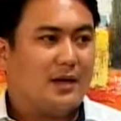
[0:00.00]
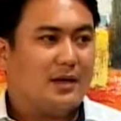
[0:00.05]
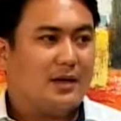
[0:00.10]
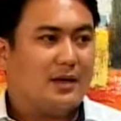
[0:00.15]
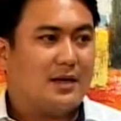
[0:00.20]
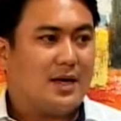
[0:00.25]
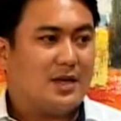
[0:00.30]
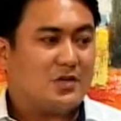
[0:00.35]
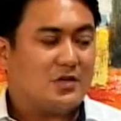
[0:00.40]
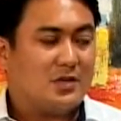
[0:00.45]
the
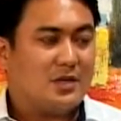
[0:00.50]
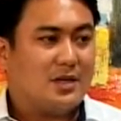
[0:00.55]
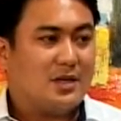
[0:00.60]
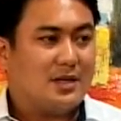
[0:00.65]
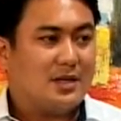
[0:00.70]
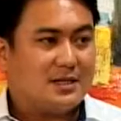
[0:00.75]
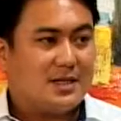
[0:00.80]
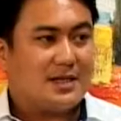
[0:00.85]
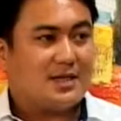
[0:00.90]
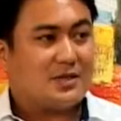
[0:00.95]
National
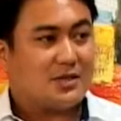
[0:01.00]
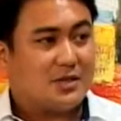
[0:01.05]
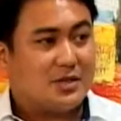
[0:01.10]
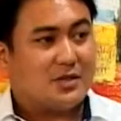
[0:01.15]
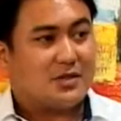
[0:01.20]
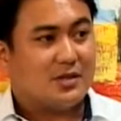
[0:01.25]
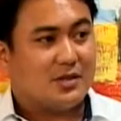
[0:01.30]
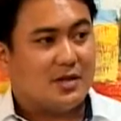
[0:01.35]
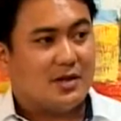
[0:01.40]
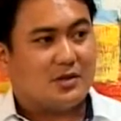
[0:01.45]
Disaster
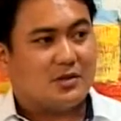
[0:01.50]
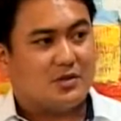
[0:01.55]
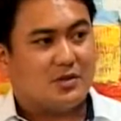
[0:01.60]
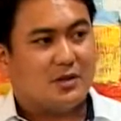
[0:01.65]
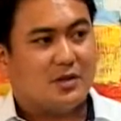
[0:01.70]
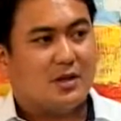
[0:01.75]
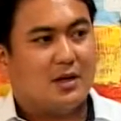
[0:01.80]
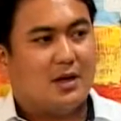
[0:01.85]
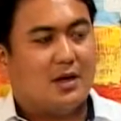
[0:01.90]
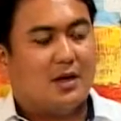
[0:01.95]
Risk Reduction
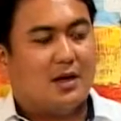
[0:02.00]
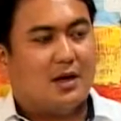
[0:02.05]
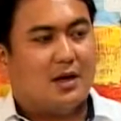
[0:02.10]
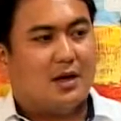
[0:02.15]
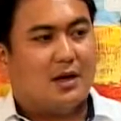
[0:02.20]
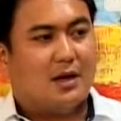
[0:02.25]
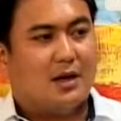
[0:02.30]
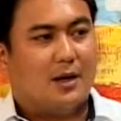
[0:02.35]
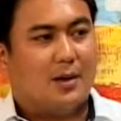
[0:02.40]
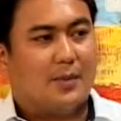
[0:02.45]

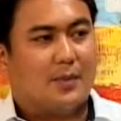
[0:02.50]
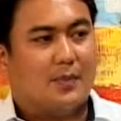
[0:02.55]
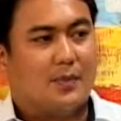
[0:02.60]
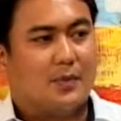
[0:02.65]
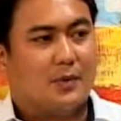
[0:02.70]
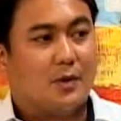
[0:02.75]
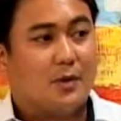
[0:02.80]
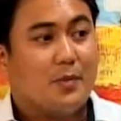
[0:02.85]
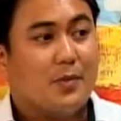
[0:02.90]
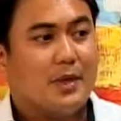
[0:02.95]

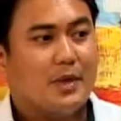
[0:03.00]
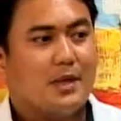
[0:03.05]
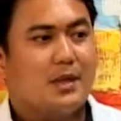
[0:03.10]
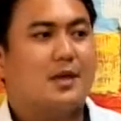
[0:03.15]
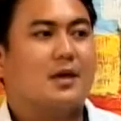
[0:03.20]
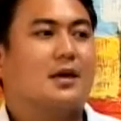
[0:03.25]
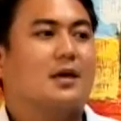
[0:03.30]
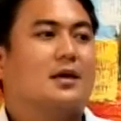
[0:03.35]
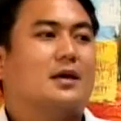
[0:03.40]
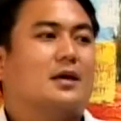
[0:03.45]
um,
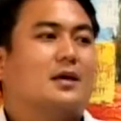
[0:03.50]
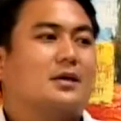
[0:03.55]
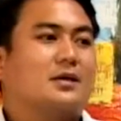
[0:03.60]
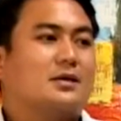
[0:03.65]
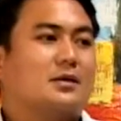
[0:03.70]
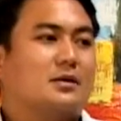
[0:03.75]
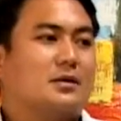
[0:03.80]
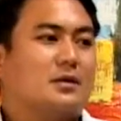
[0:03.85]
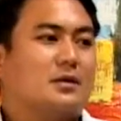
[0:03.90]
Committee. What is the